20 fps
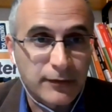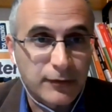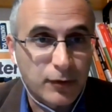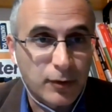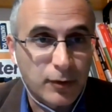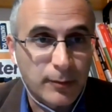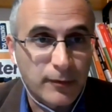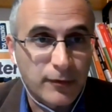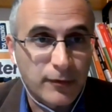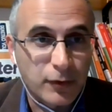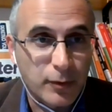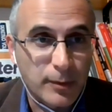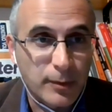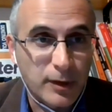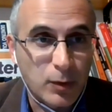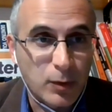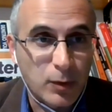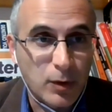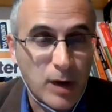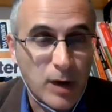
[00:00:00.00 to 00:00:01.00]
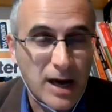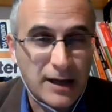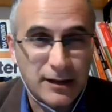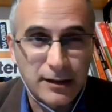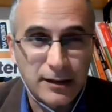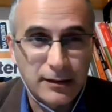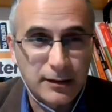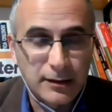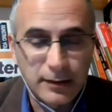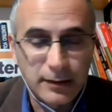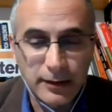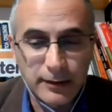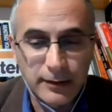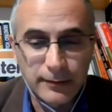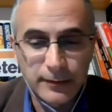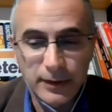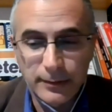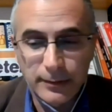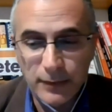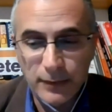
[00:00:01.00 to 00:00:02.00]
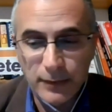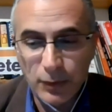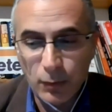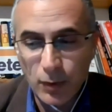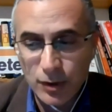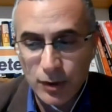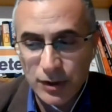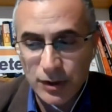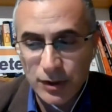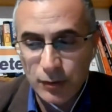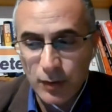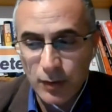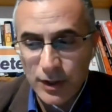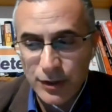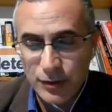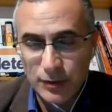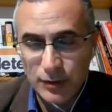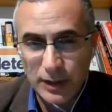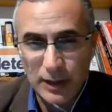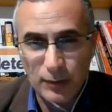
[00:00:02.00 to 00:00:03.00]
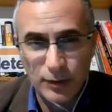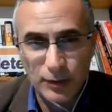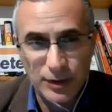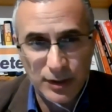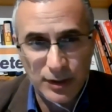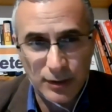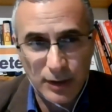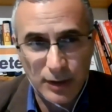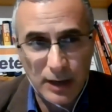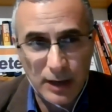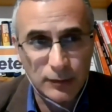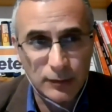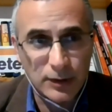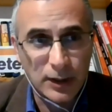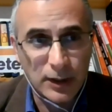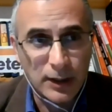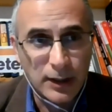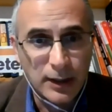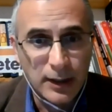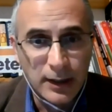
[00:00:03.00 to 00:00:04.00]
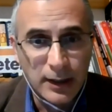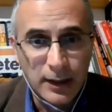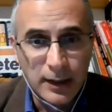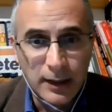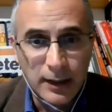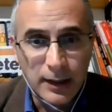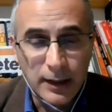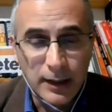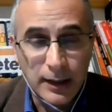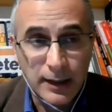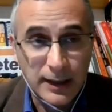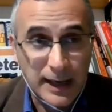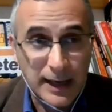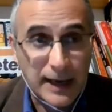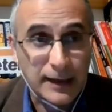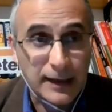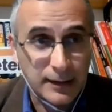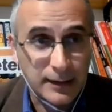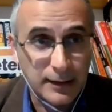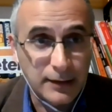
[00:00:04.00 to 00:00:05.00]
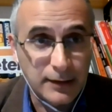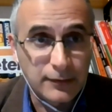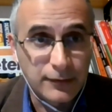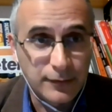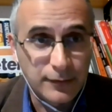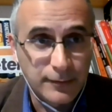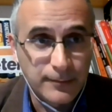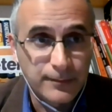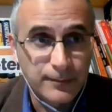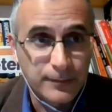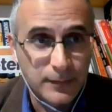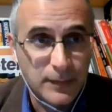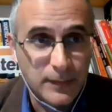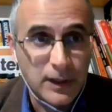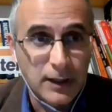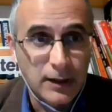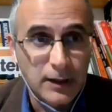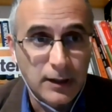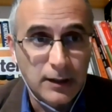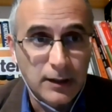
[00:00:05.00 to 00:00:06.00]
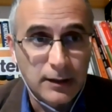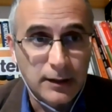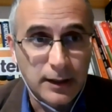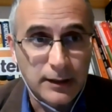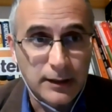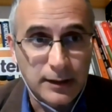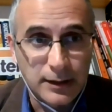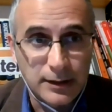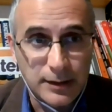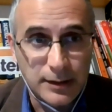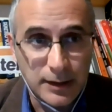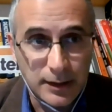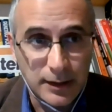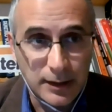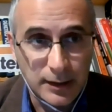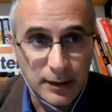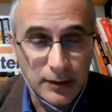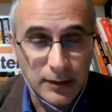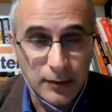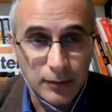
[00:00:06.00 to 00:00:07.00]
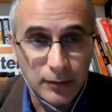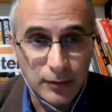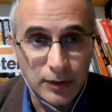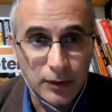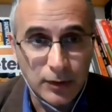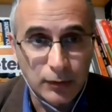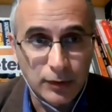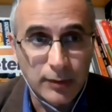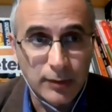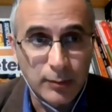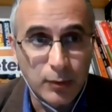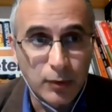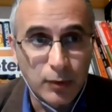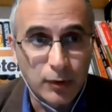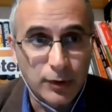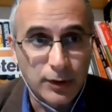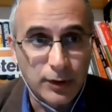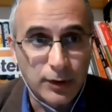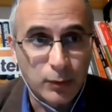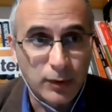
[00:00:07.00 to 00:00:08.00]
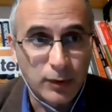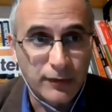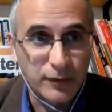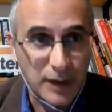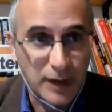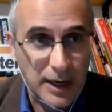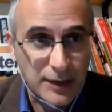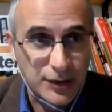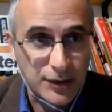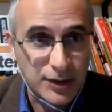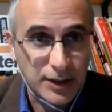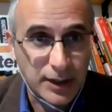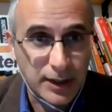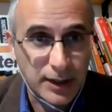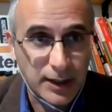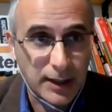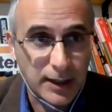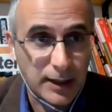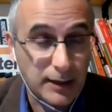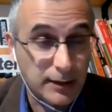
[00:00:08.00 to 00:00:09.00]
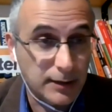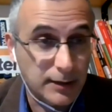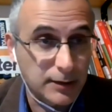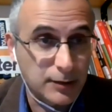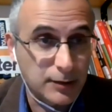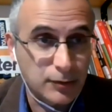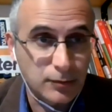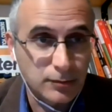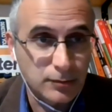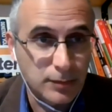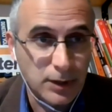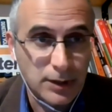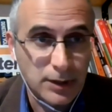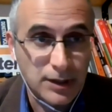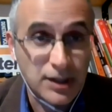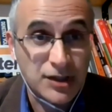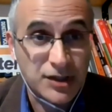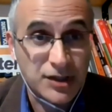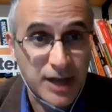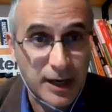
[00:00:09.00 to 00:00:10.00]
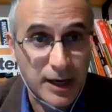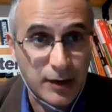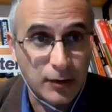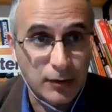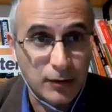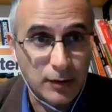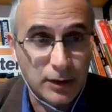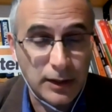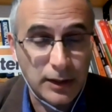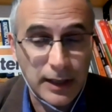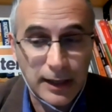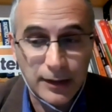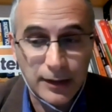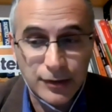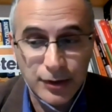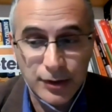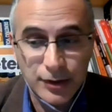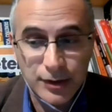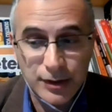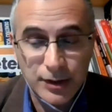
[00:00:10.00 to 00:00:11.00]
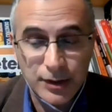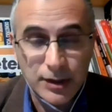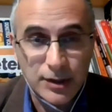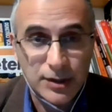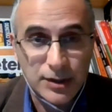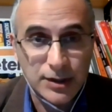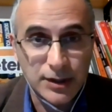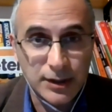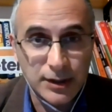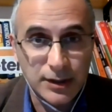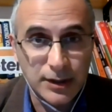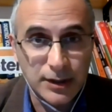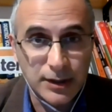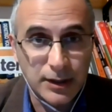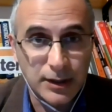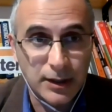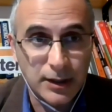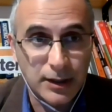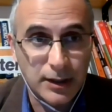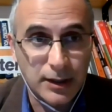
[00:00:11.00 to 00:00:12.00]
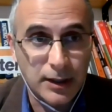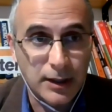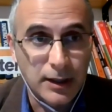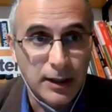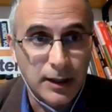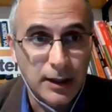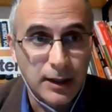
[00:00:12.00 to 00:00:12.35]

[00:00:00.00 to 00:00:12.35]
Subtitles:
from everywhere. The worst situation now is around Kharkiv, that is on the border with Russia, and is the second largest city in